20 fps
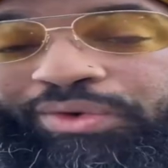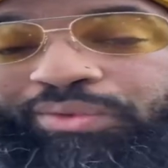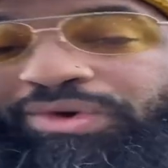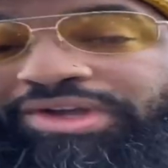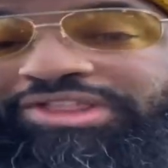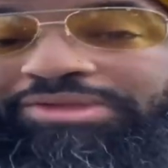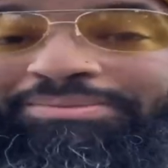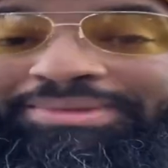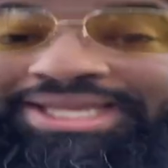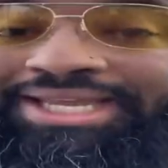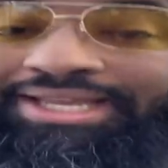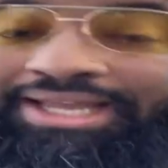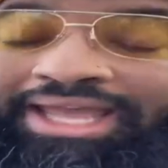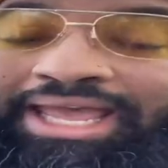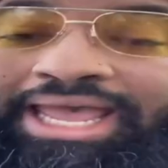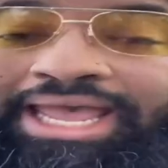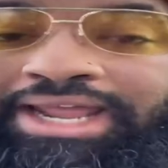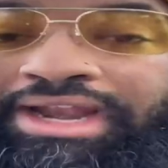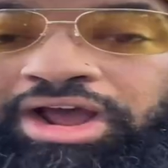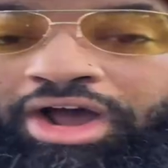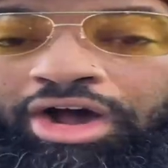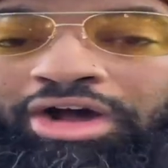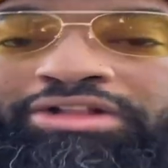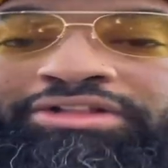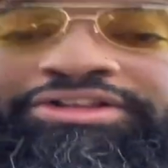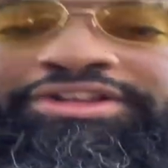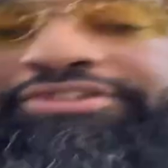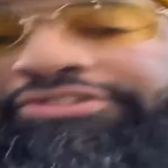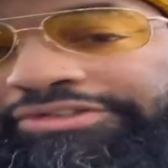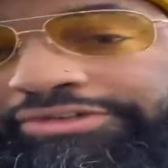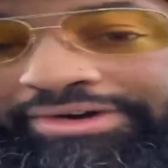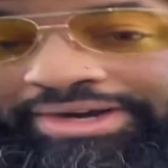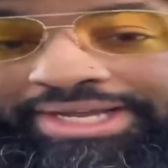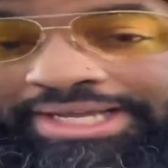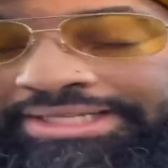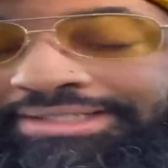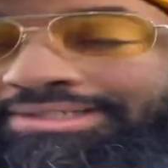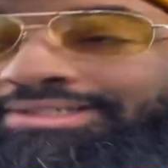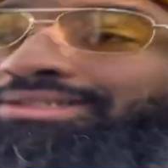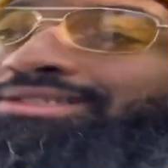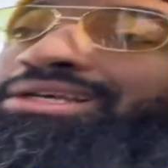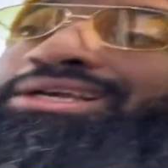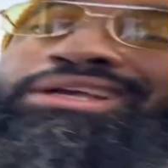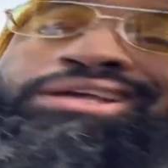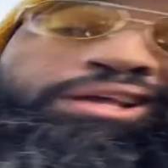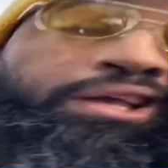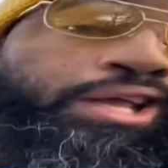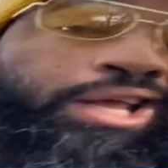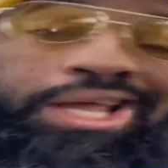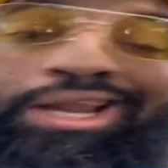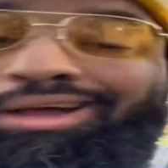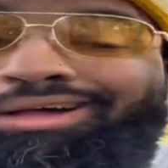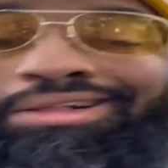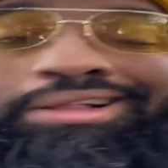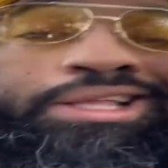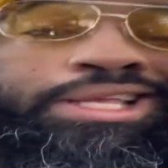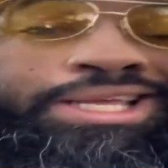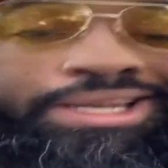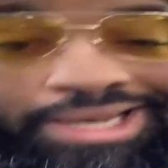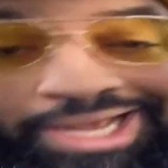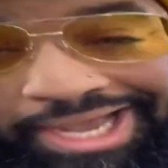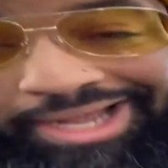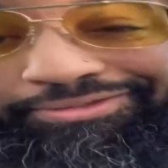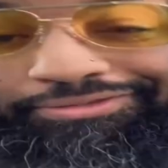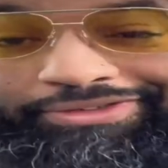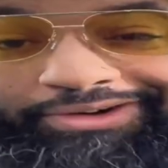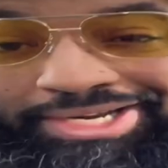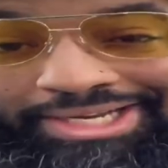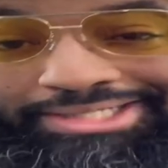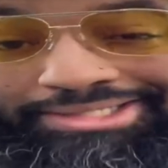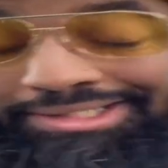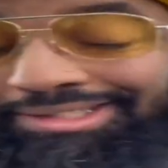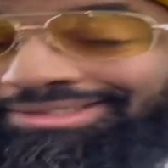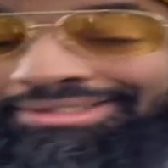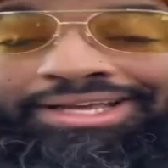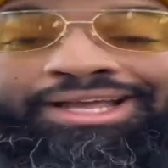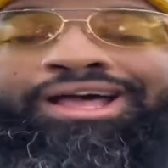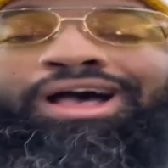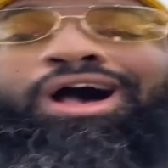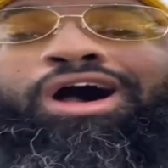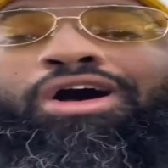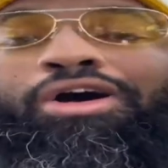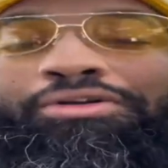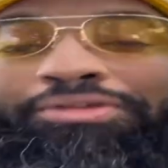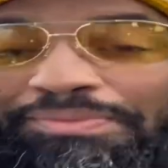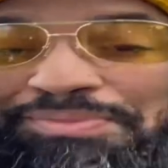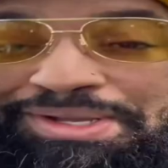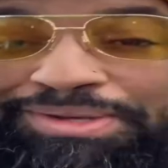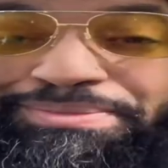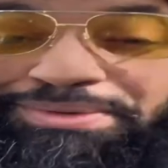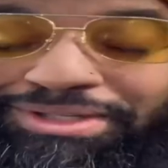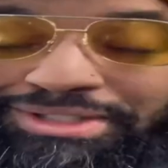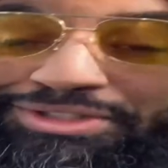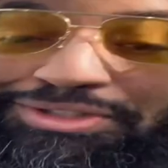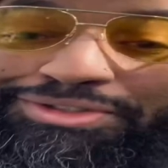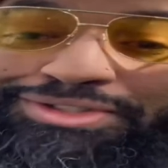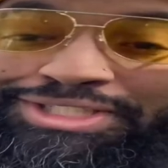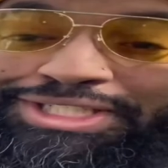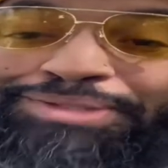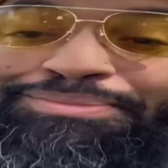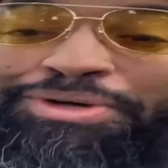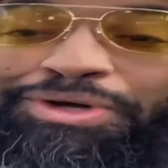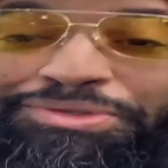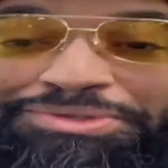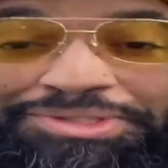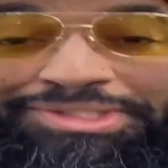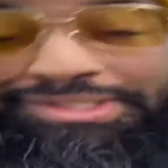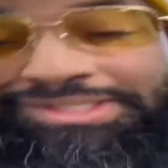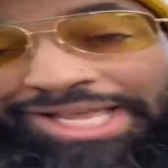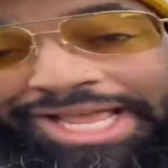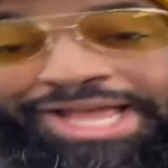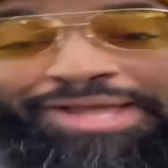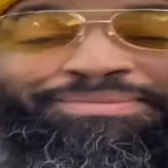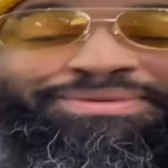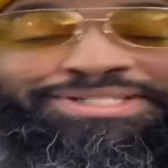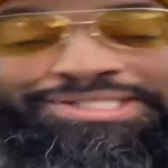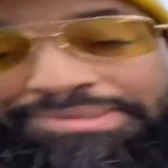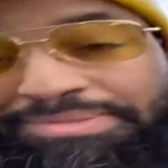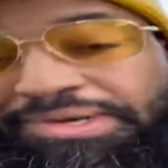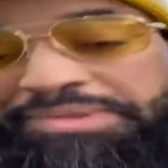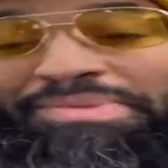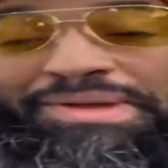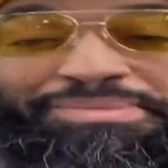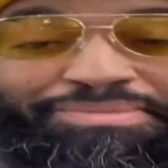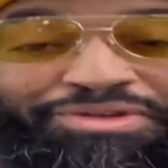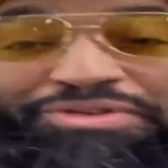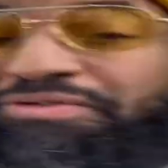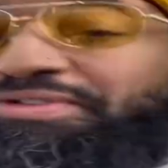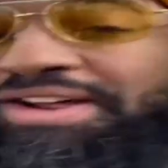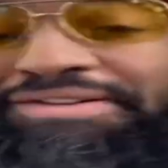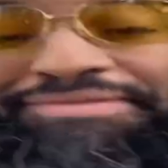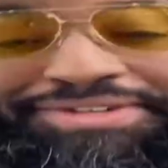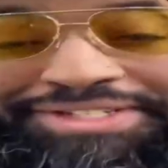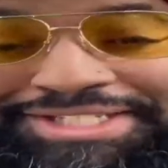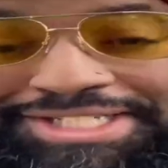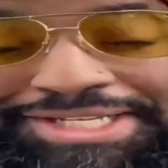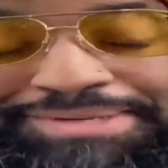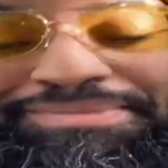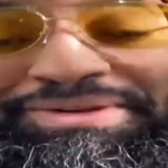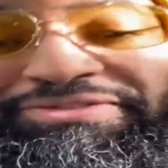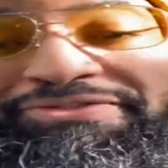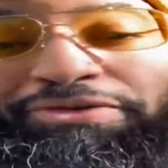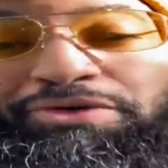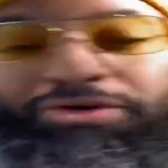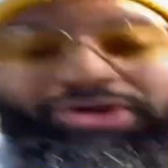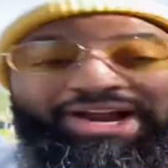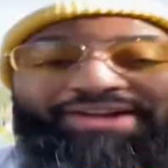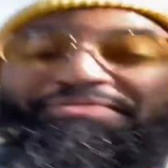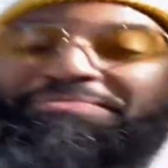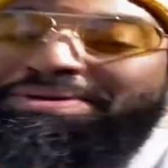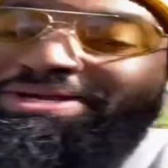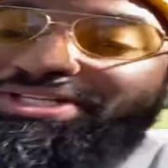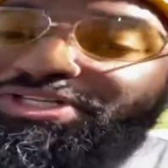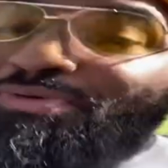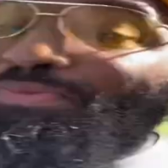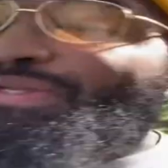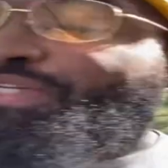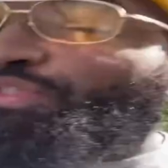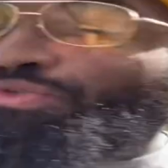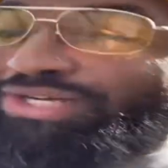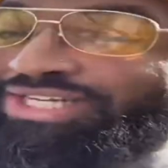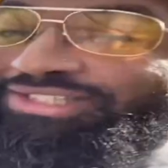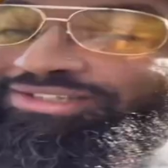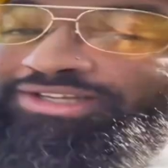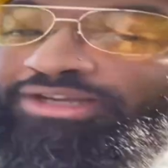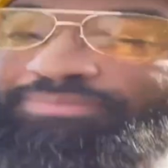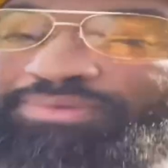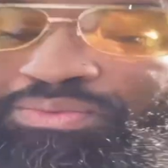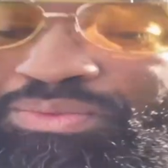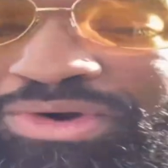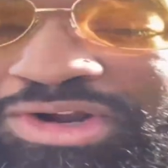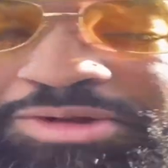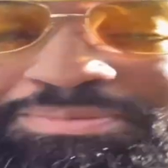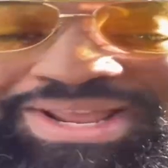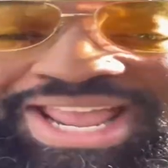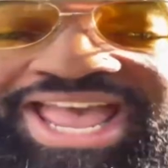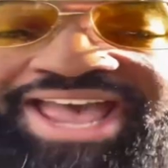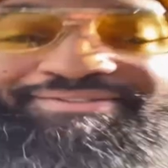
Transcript: with me and all of your friends and all your not friends. All the people that you see most of the time and some of the people you've never seen before. Everybody's going to be dressed up and we're going to be